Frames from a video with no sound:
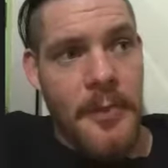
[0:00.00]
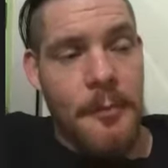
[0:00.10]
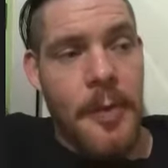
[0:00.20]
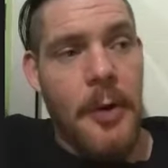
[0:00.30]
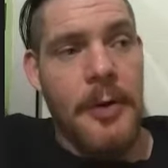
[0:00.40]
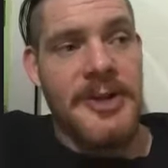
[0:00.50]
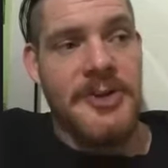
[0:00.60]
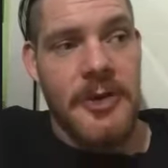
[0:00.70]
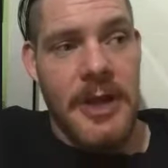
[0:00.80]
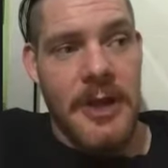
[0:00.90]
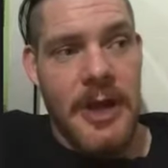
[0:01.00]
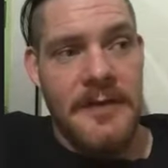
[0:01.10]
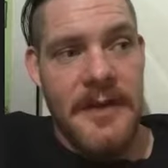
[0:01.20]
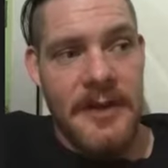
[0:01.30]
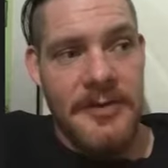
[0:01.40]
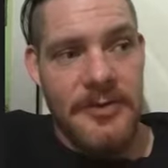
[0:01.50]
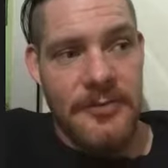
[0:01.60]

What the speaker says: Poetry, I tend to